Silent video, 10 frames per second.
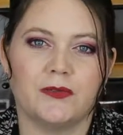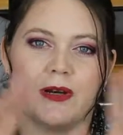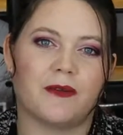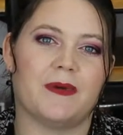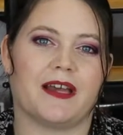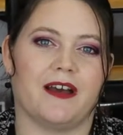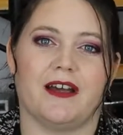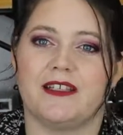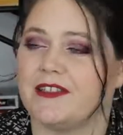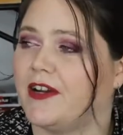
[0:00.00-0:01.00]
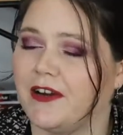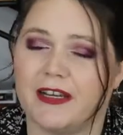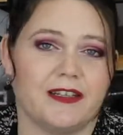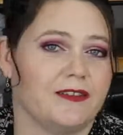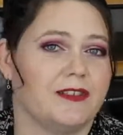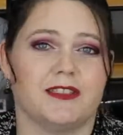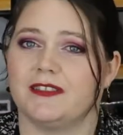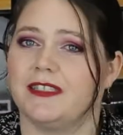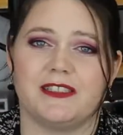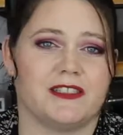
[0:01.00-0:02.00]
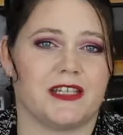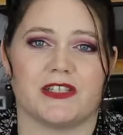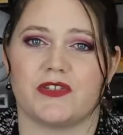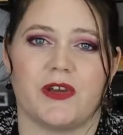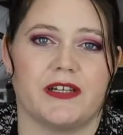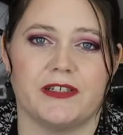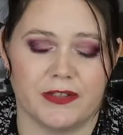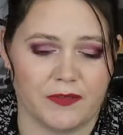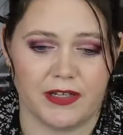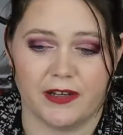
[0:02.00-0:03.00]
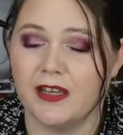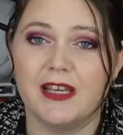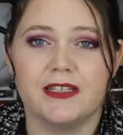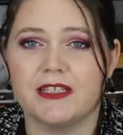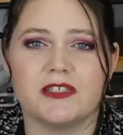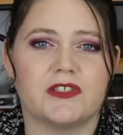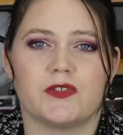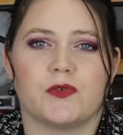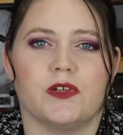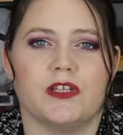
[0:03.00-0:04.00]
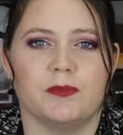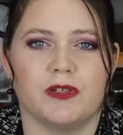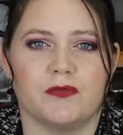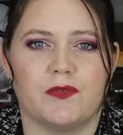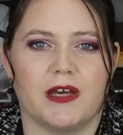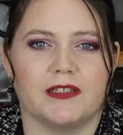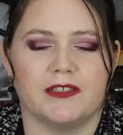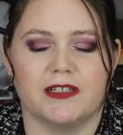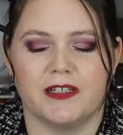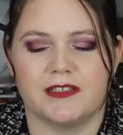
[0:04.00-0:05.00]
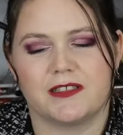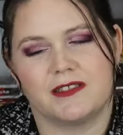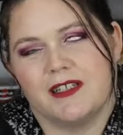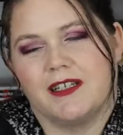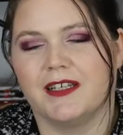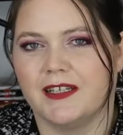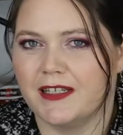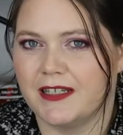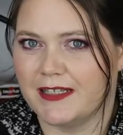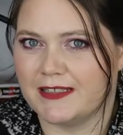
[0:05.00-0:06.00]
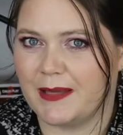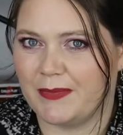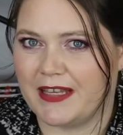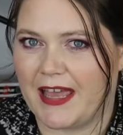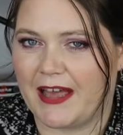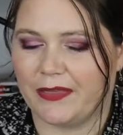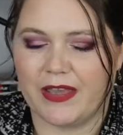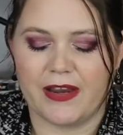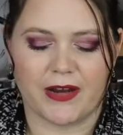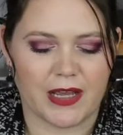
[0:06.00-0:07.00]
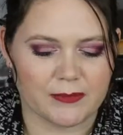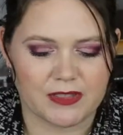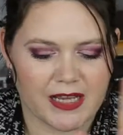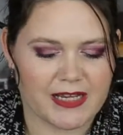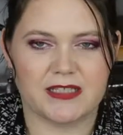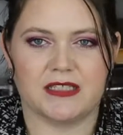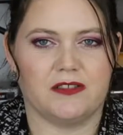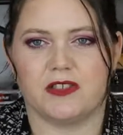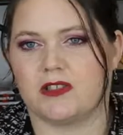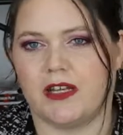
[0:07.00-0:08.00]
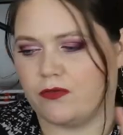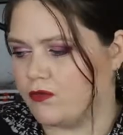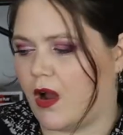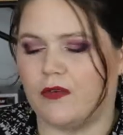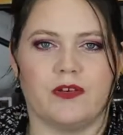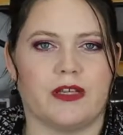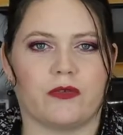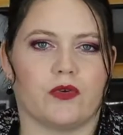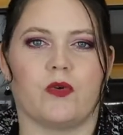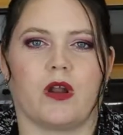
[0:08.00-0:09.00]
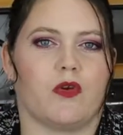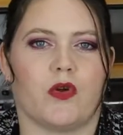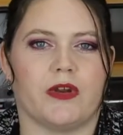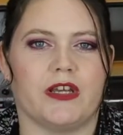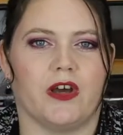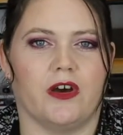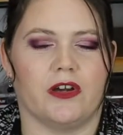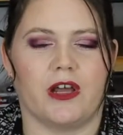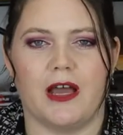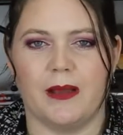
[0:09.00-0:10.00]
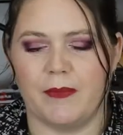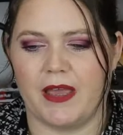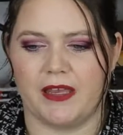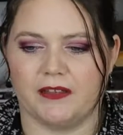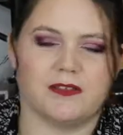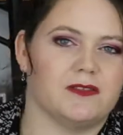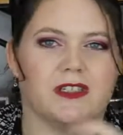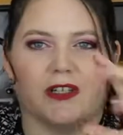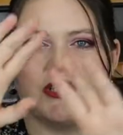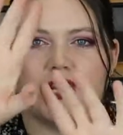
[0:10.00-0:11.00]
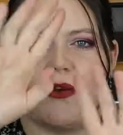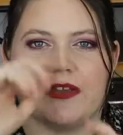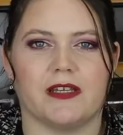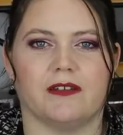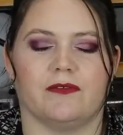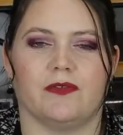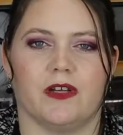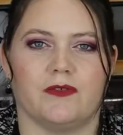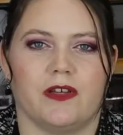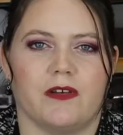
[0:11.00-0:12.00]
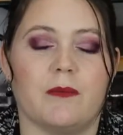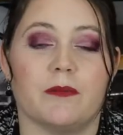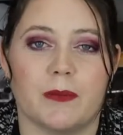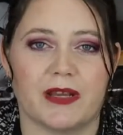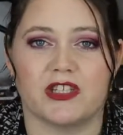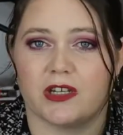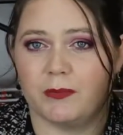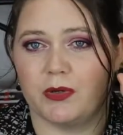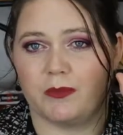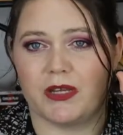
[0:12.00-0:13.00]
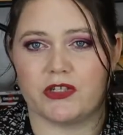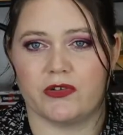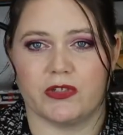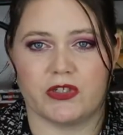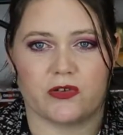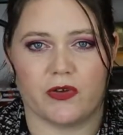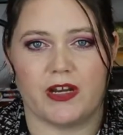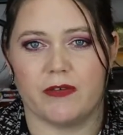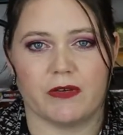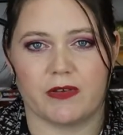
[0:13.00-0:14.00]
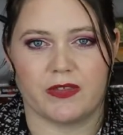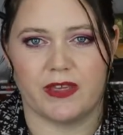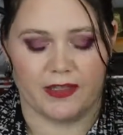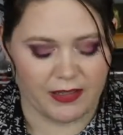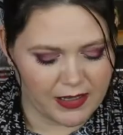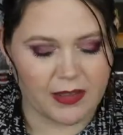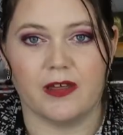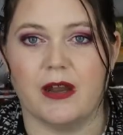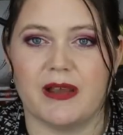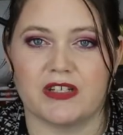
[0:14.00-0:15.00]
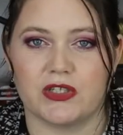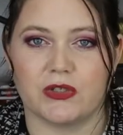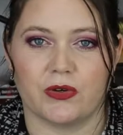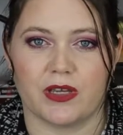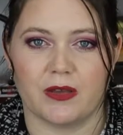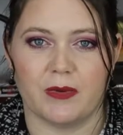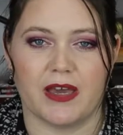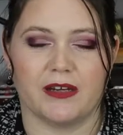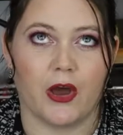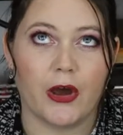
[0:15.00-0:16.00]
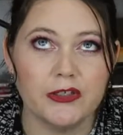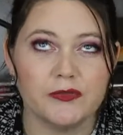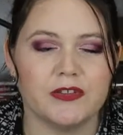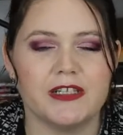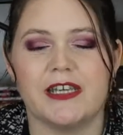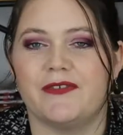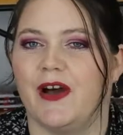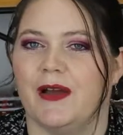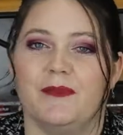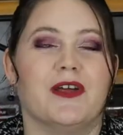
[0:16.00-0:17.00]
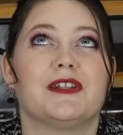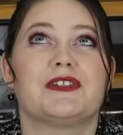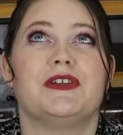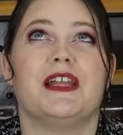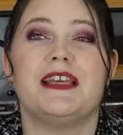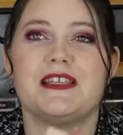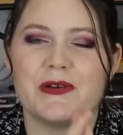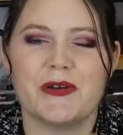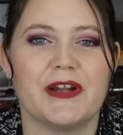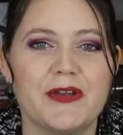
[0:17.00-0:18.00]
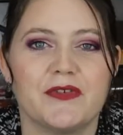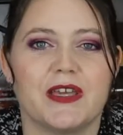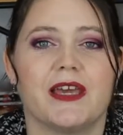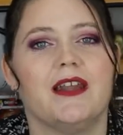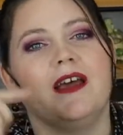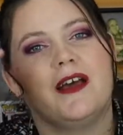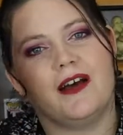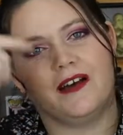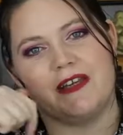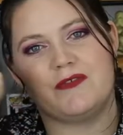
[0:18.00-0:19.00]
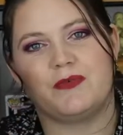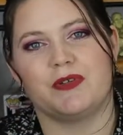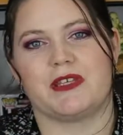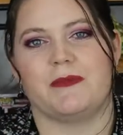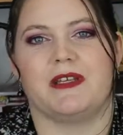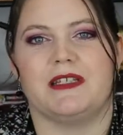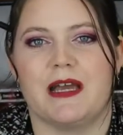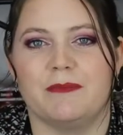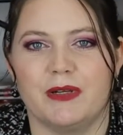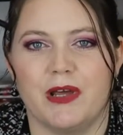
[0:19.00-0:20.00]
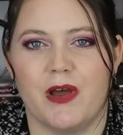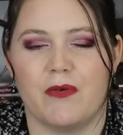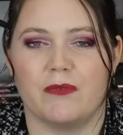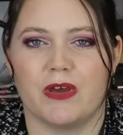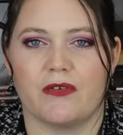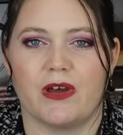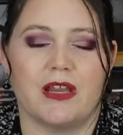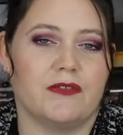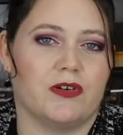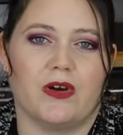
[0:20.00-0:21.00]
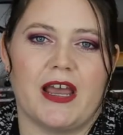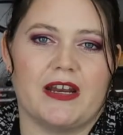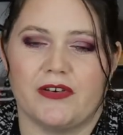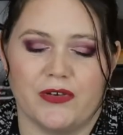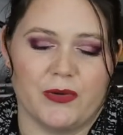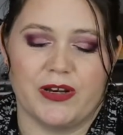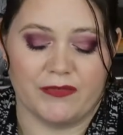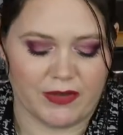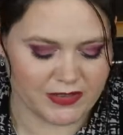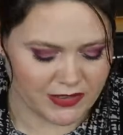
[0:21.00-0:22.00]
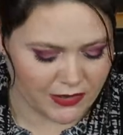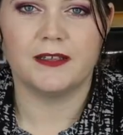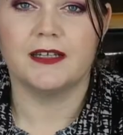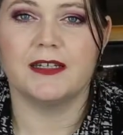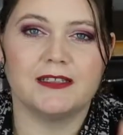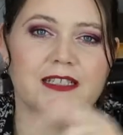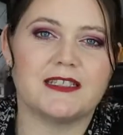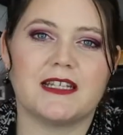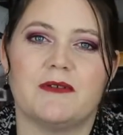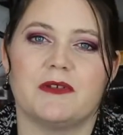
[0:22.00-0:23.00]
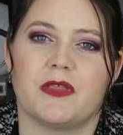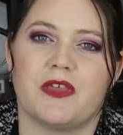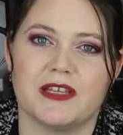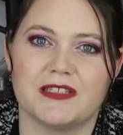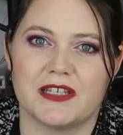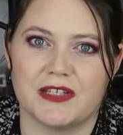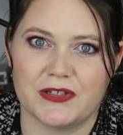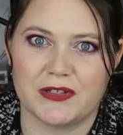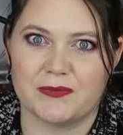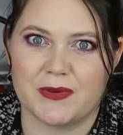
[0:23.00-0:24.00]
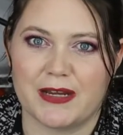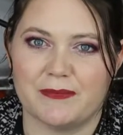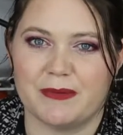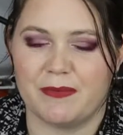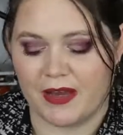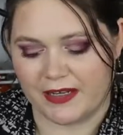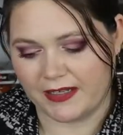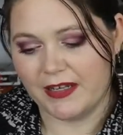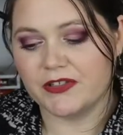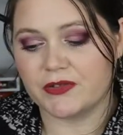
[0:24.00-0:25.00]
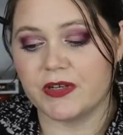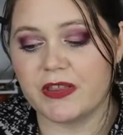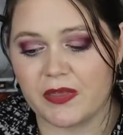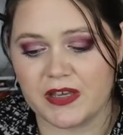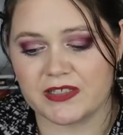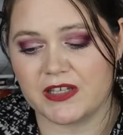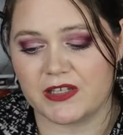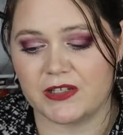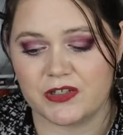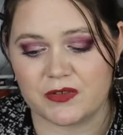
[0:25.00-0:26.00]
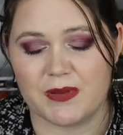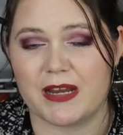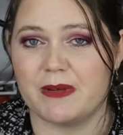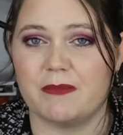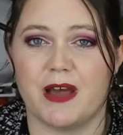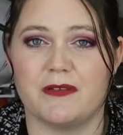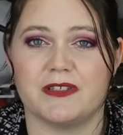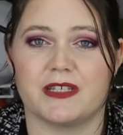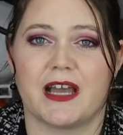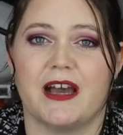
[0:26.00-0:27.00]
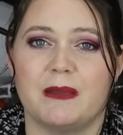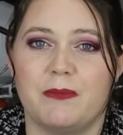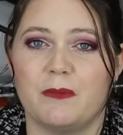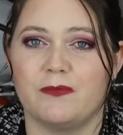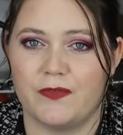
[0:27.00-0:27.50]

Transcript: Welcome back, guys. Alright, look, let's just get straight into the video. This is just for a little bit of fun, you know, just something out there. Today, instead of just like rifling through what I've already got and, you know, showing it in front of you, I'm actually going to put a picture on the screen of everything that I'm actually talking about. And hopefully, if I'm not too lazy or I don't forget, I'll even put something down below on whether I love it or hate it or whatever. So let's start with the things that YouTube made me buy. So one of the things that YouTube made me buy was the Colourpop